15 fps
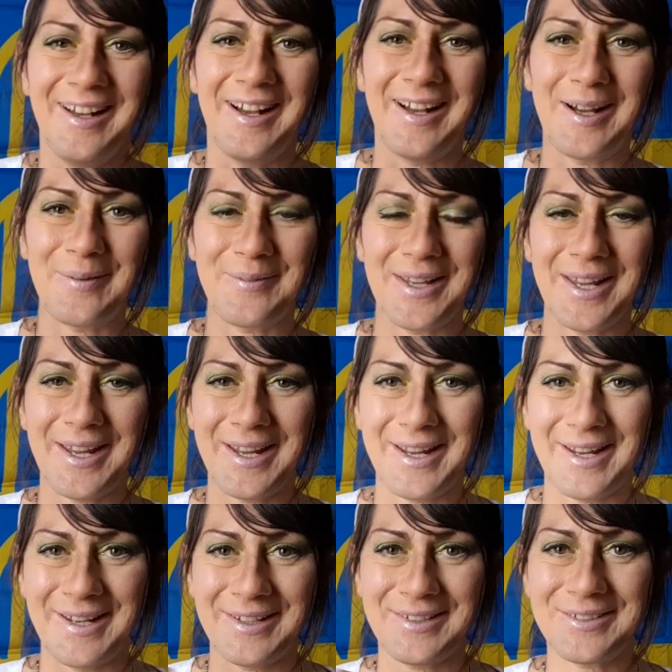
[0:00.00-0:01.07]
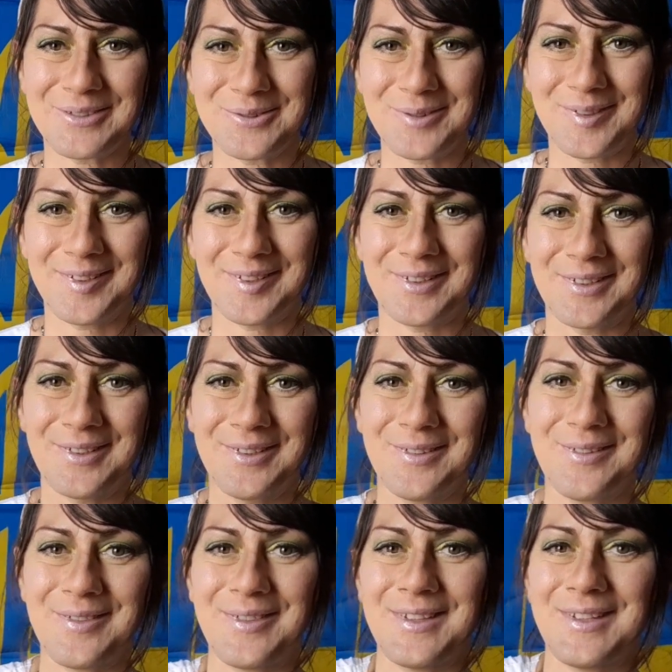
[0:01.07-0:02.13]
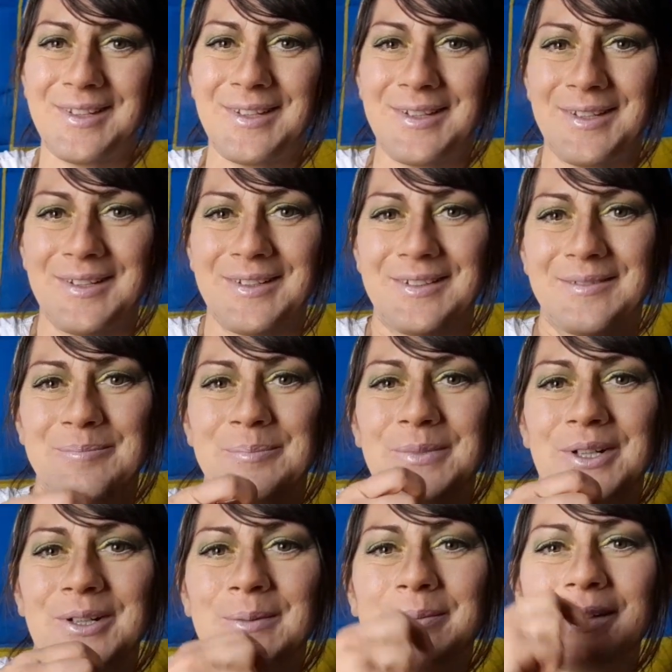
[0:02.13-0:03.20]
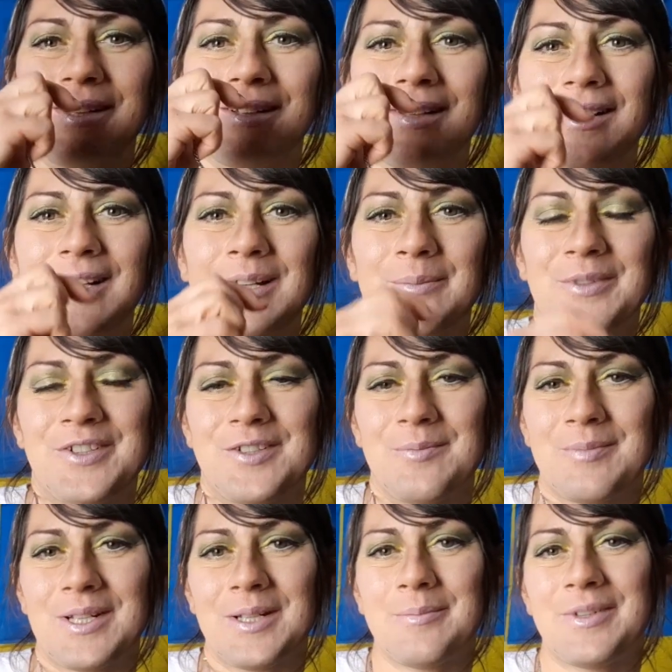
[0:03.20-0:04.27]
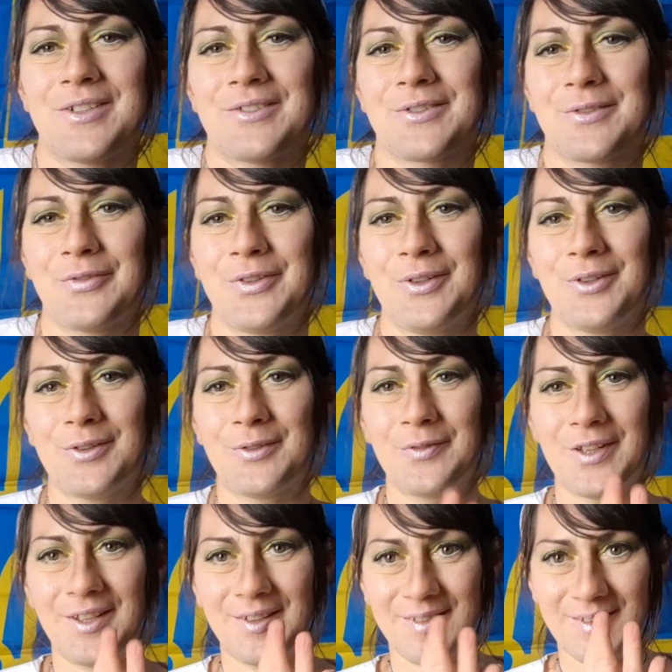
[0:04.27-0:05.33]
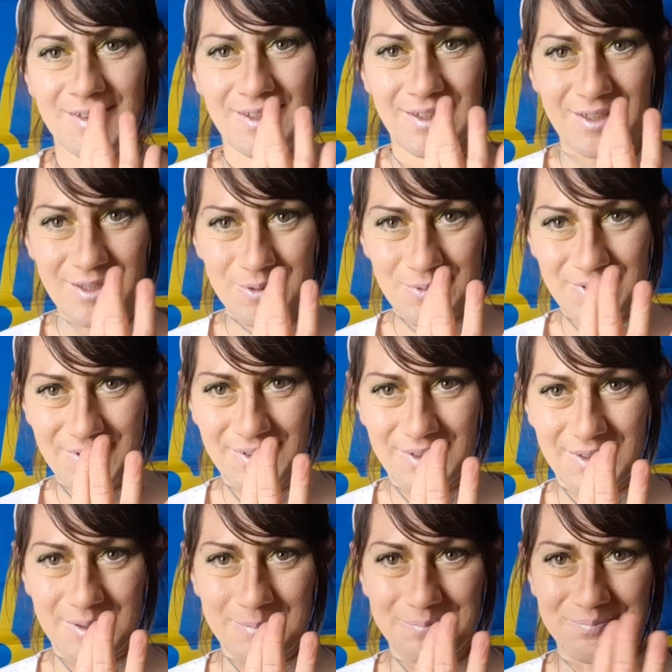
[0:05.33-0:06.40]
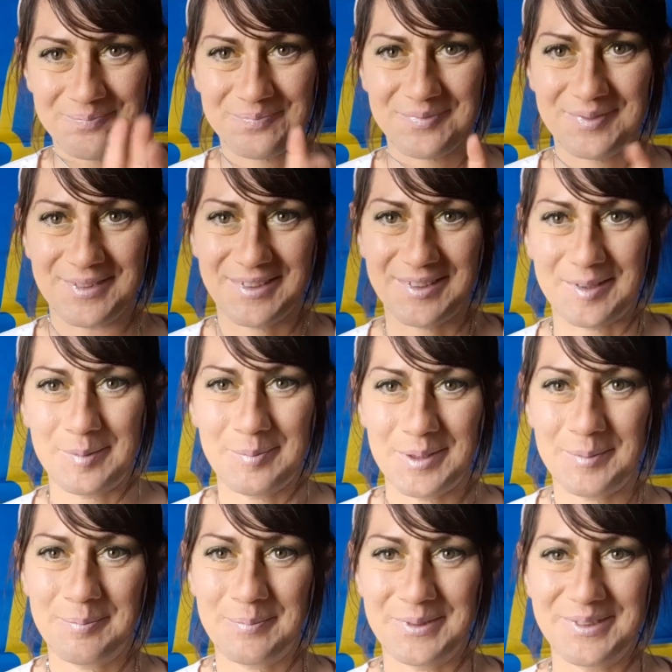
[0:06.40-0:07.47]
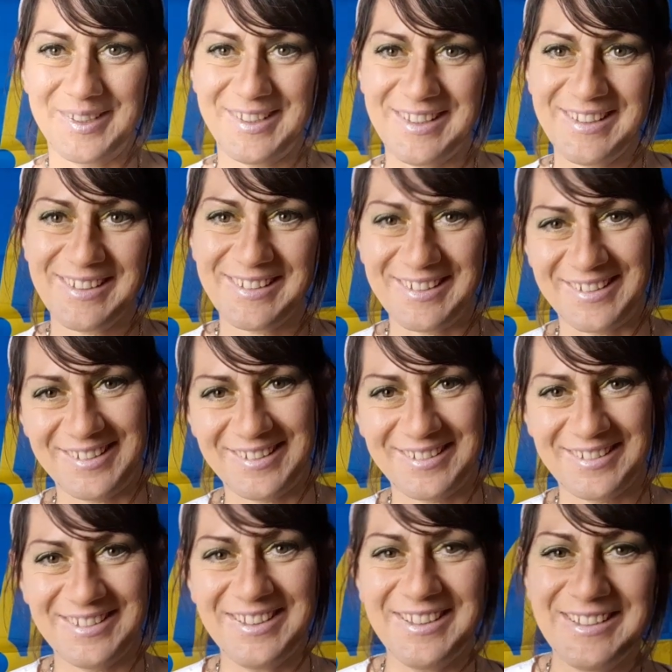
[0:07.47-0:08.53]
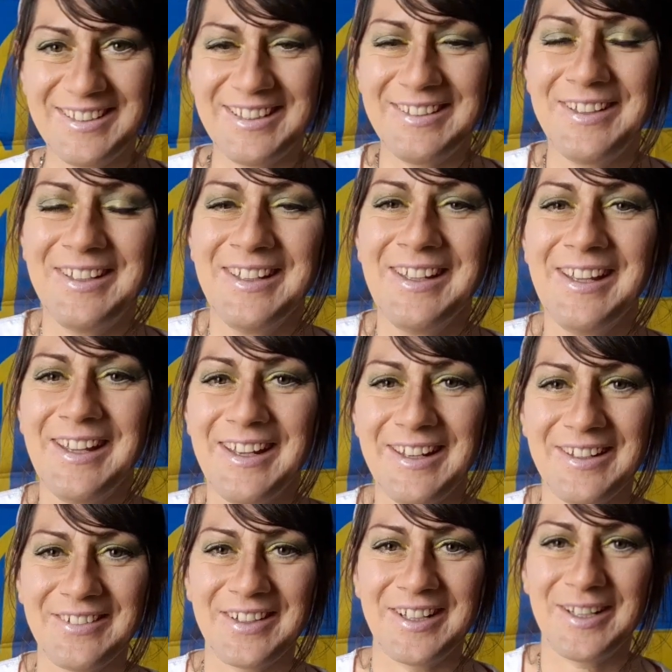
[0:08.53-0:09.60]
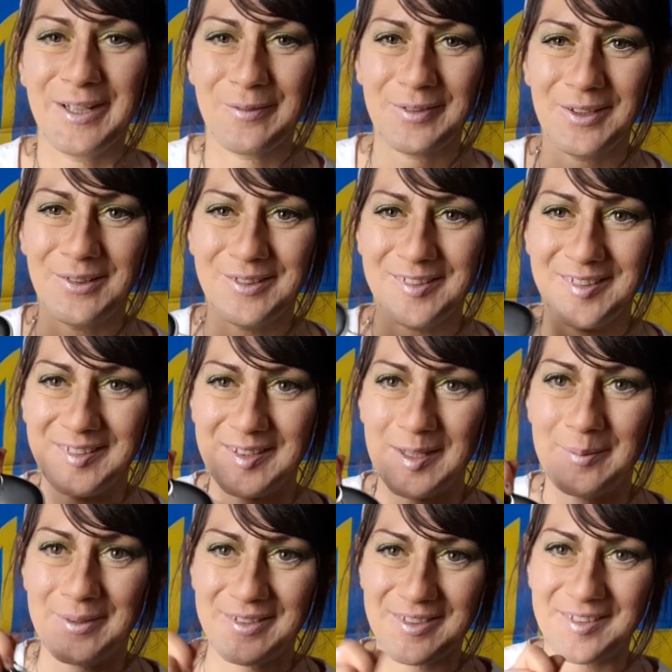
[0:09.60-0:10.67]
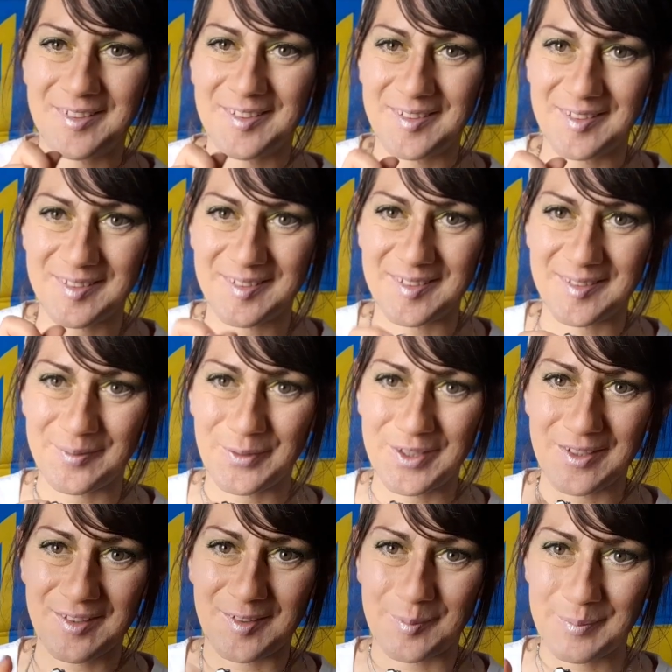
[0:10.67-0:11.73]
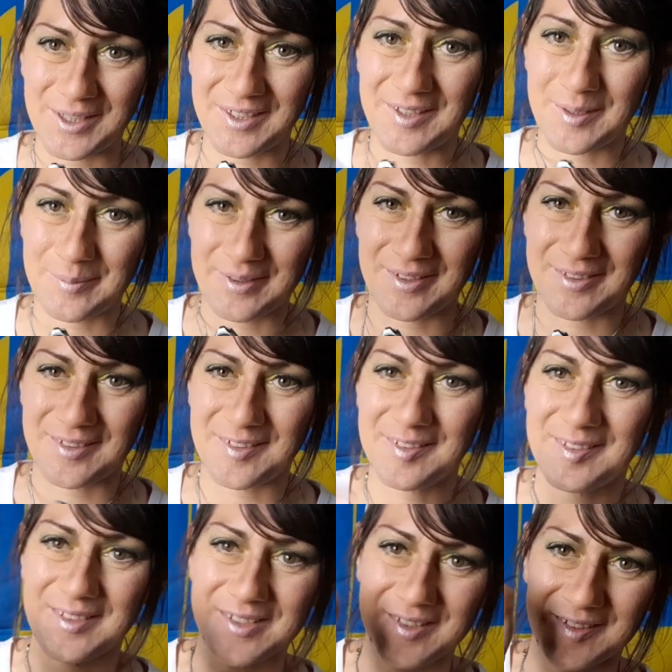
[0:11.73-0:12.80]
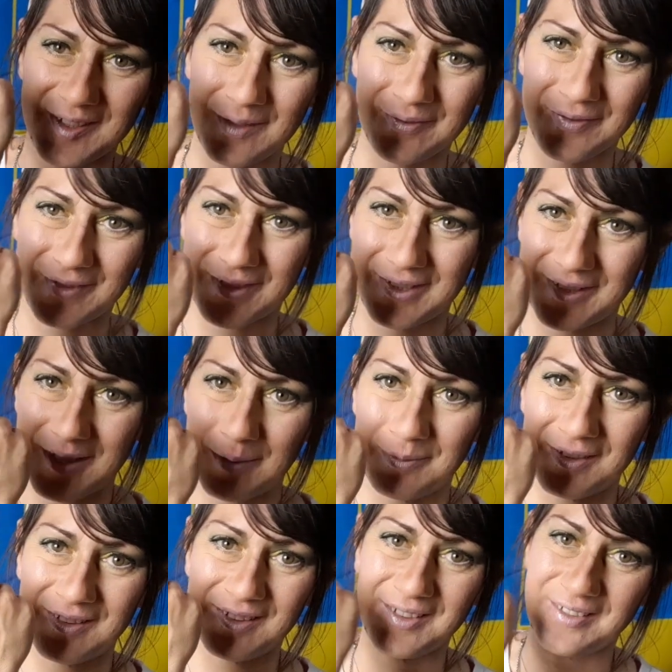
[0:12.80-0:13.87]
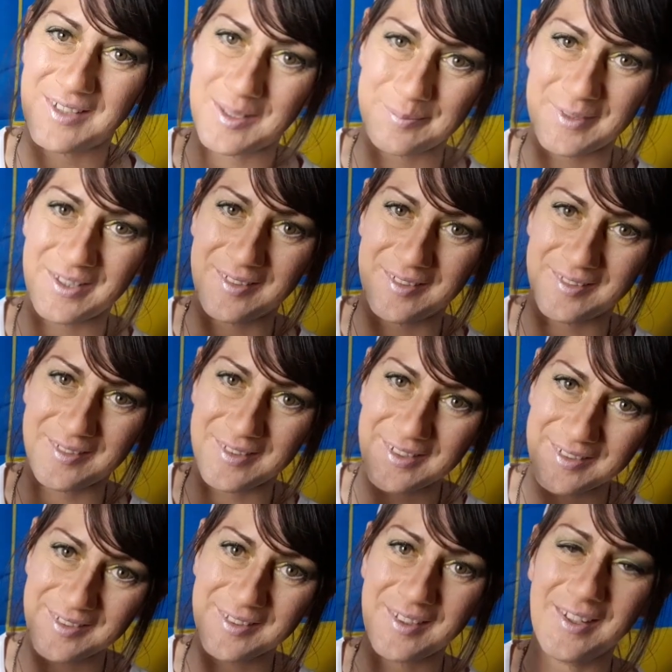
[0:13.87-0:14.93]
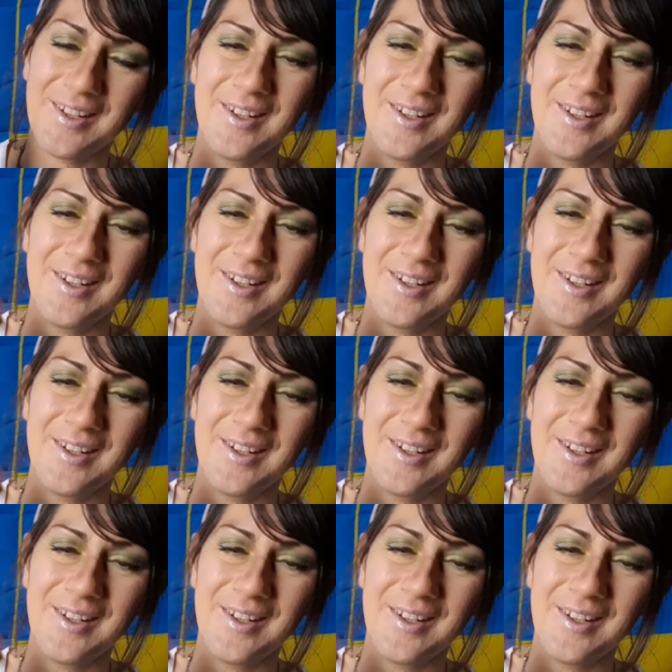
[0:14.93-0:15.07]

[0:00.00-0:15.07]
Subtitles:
And also the mobile alarm, which you may or may not have heard of as the Anywhere alarm, like the big bulky necklace. Anyway, I have a lot to say about this. This video is mainly about this. I just have a couple of little updates on this.